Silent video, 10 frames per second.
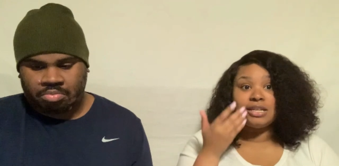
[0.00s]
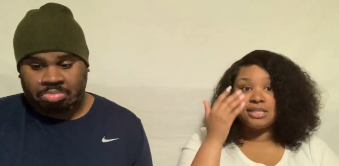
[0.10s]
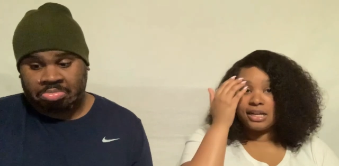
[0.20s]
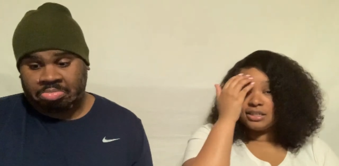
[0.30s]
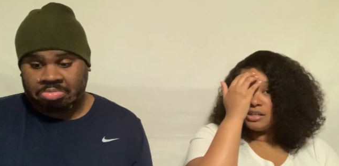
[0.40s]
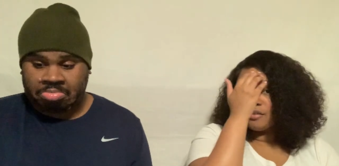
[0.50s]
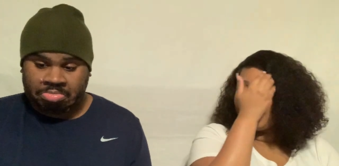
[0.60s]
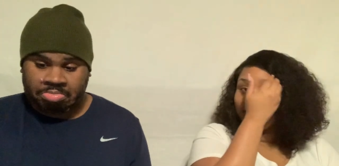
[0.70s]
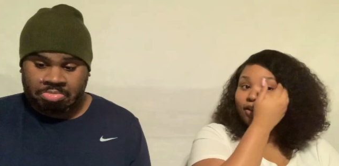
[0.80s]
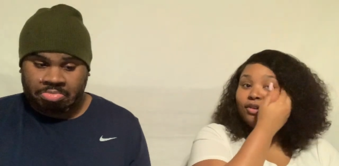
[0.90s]
Speaker 1: and it's actually a
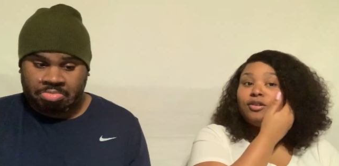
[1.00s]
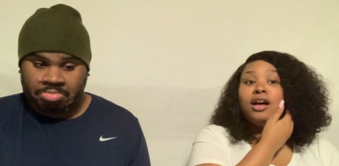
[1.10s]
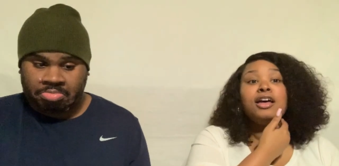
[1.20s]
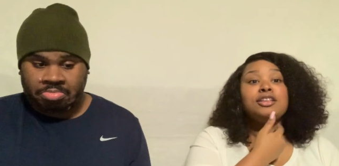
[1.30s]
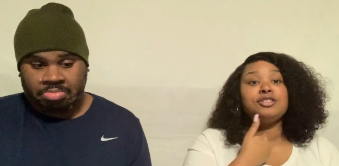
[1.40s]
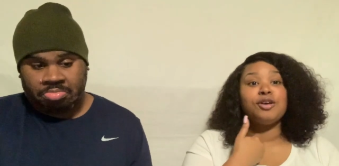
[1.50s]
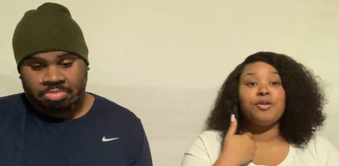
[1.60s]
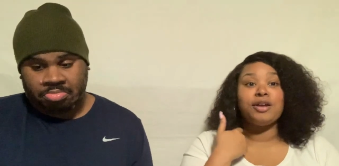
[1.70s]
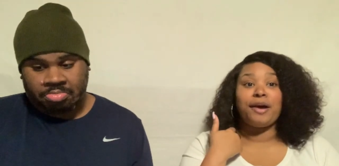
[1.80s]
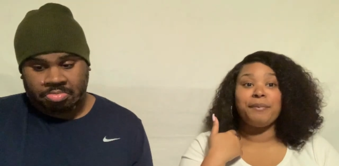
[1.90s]
video
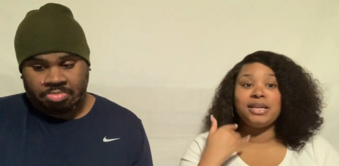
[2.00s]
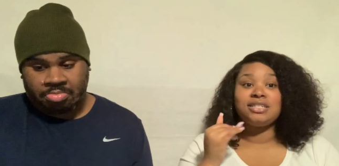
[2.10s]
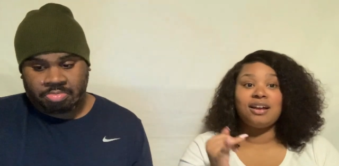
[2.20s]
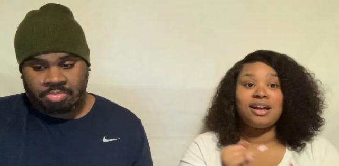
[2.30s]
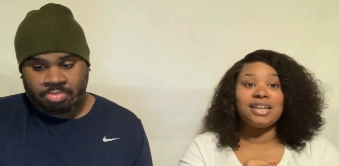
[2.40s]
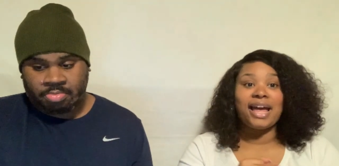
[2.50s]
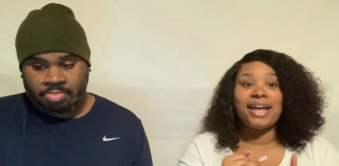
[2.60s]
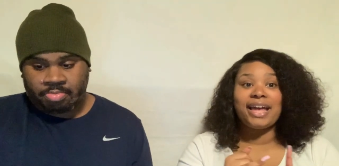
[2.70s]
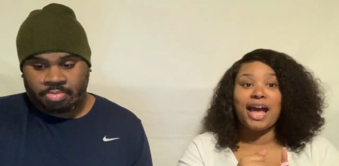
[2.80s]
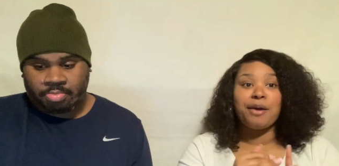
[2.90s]
so y'all make sure to
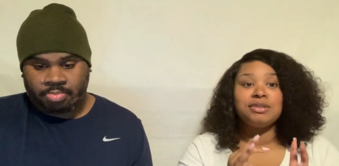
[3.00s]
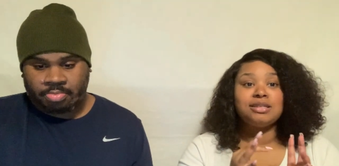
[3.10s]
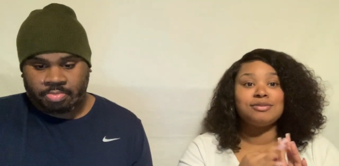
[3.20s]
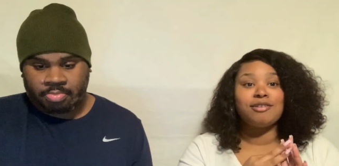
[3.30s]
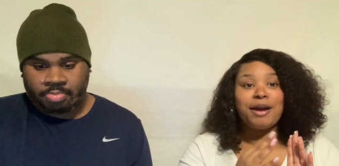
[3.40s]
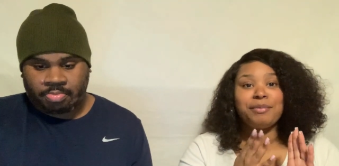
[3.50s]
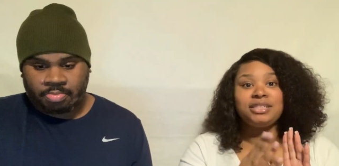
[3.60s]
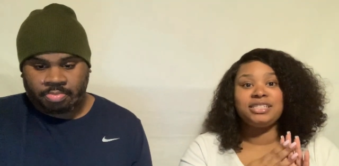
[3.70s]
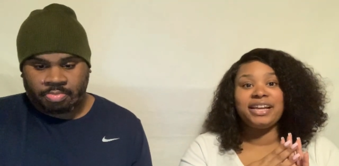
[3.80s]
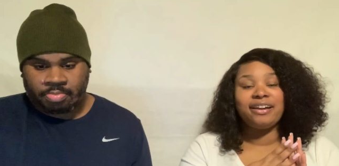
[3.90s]
like, comment, subscribe,
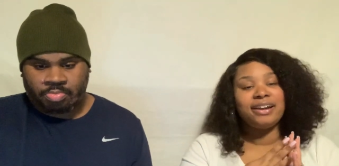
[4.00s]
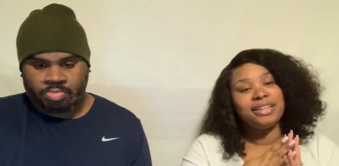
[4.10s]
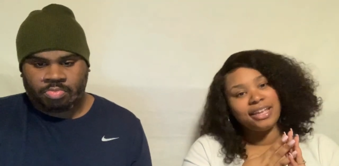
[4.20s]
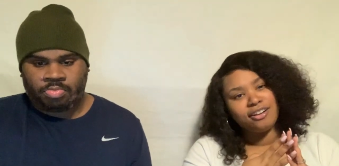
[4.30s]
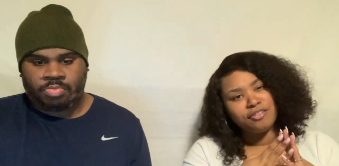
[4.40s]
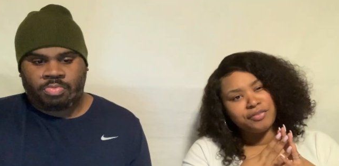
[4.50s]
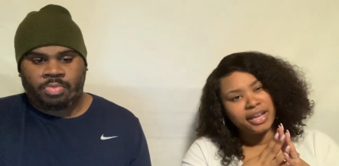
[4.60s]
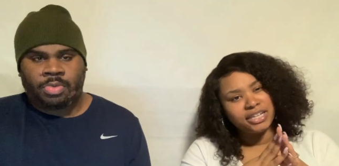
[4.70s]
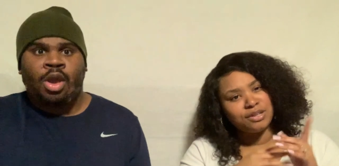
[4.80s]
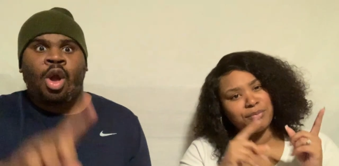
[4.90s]
and share. Hit that
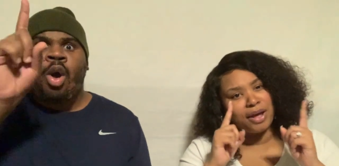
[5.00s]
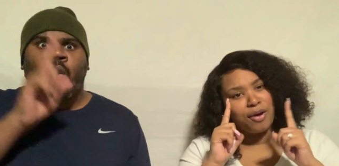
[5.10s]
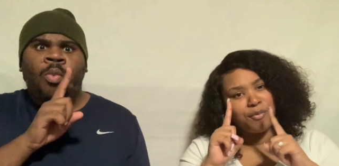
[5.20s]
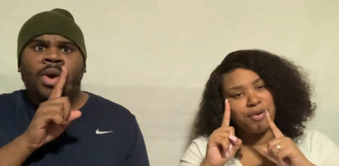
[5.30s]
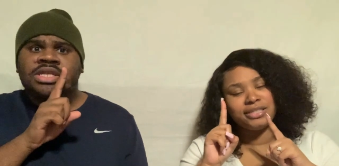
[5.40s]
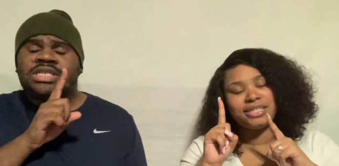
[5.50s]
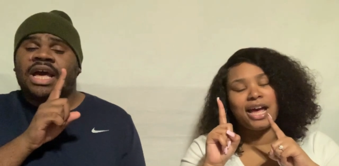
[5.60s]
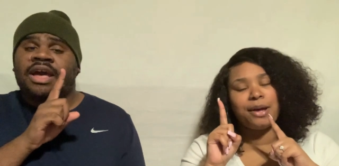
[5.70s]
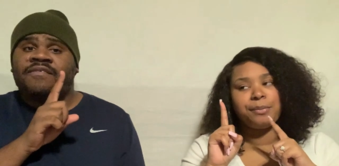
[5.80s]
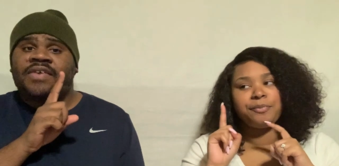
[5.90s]
notification bell one, one
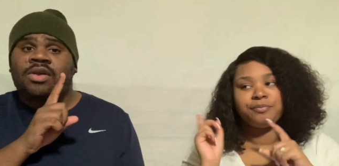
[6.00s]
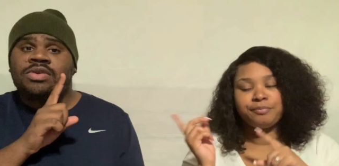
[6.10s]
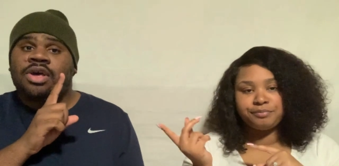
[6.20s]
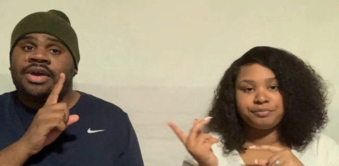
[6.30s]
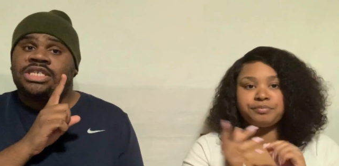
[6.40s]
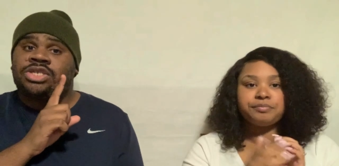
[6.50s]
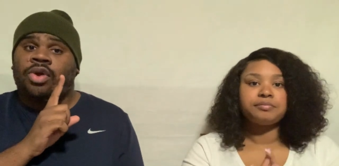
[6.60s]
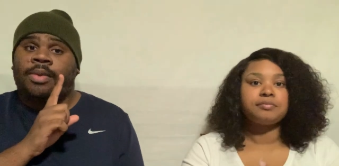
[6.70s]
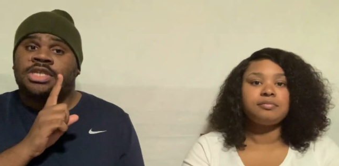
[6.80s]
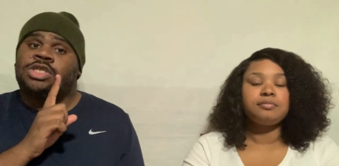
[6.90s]
time, time.
Speaker 2: Follow us on
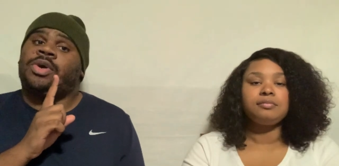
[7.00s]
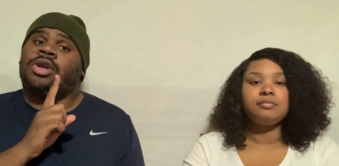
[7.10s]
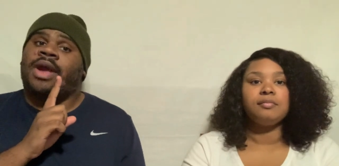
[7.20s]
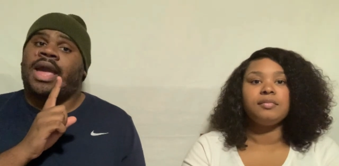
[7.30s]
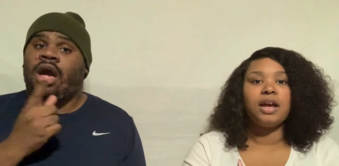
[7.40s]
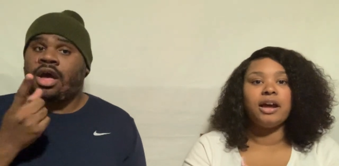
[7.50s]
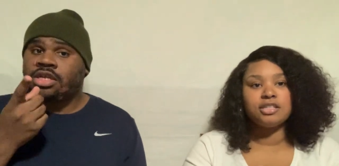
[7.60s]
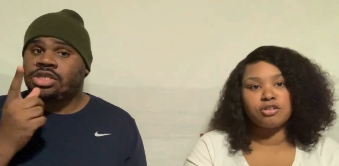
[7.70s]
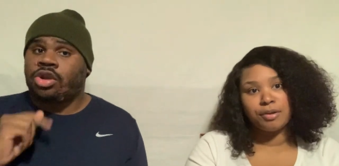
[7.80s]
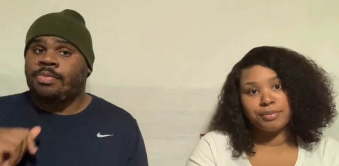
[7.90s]
Instagram and Twitter at
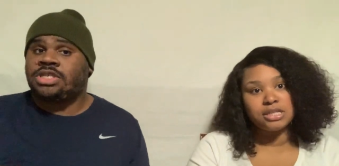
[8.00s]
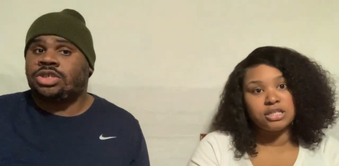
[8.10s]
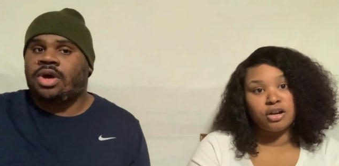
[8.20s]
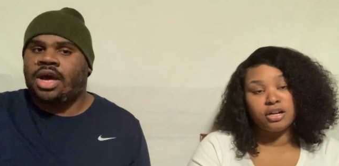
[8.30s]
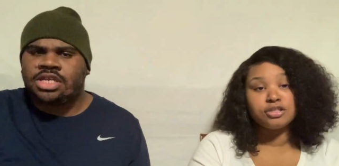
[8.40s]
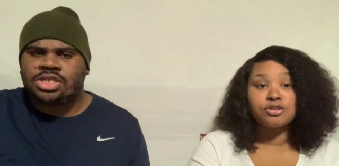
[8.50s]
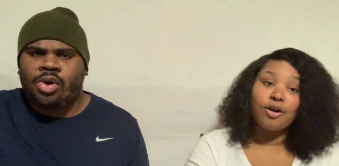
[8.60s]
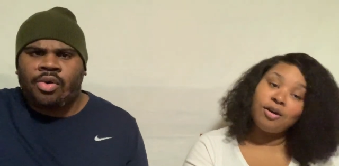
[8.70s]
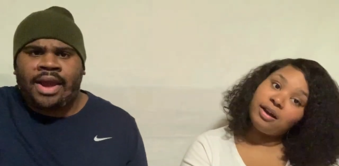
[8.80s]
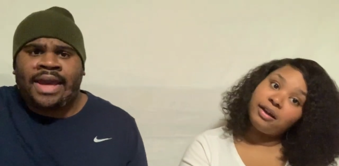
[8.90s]
underscore, potential
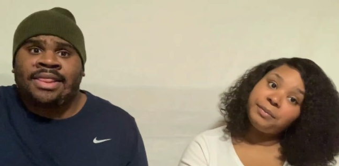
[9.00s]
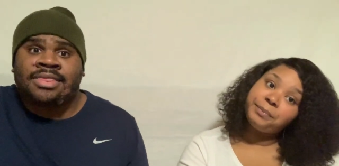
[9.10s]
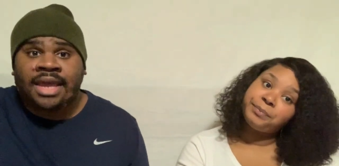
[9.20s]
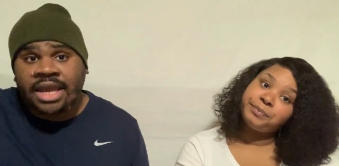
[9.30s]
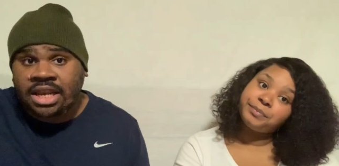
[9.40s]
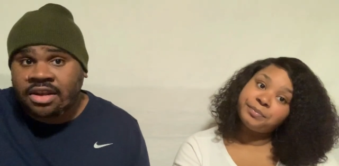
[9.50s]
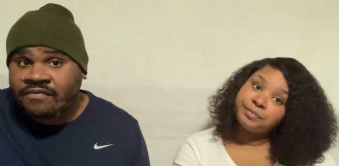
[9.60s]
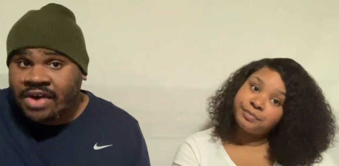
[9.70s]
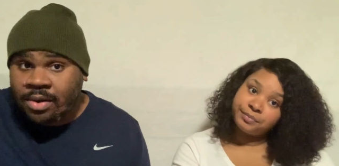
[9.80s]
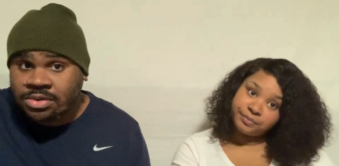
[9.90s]
underscore, and
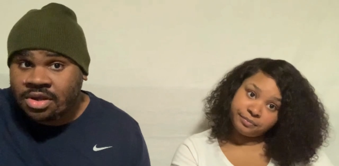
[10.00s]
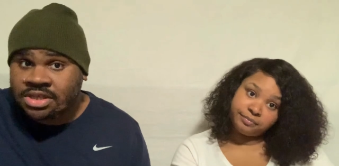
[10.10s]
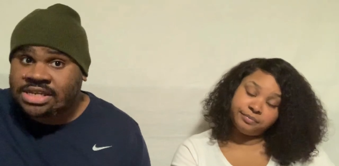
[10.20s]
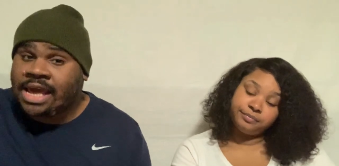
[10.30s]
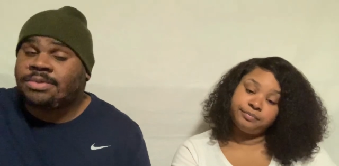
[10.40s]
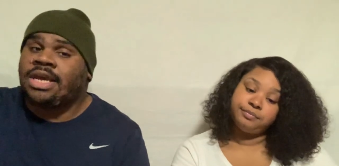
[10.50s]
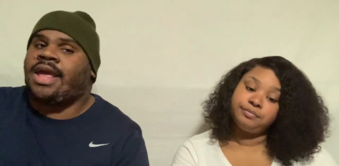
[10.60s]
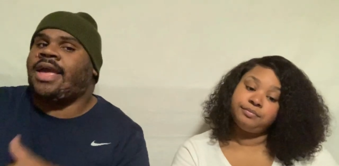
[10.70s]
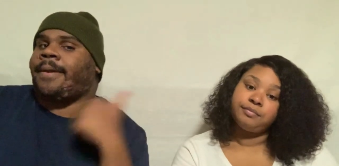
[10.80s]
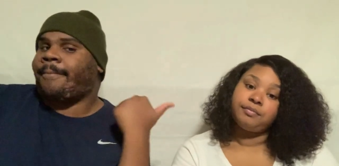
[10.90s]
then follow us on
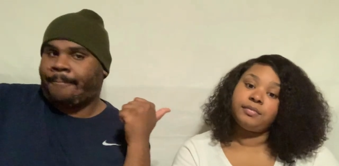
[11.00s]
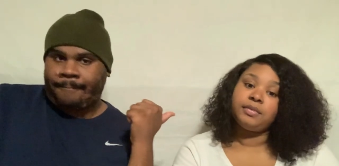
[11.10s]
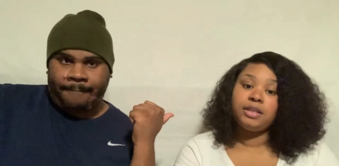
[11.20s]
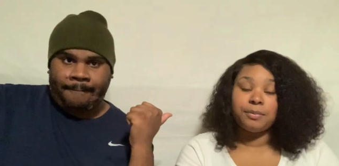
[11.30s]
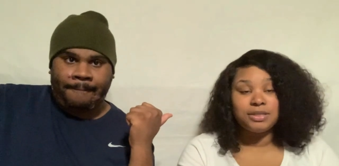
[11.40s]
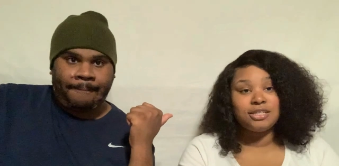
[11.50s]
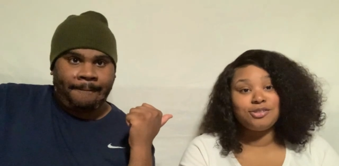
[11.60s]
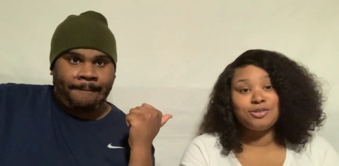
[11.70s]
Snapchat at
Speaker 1: the potential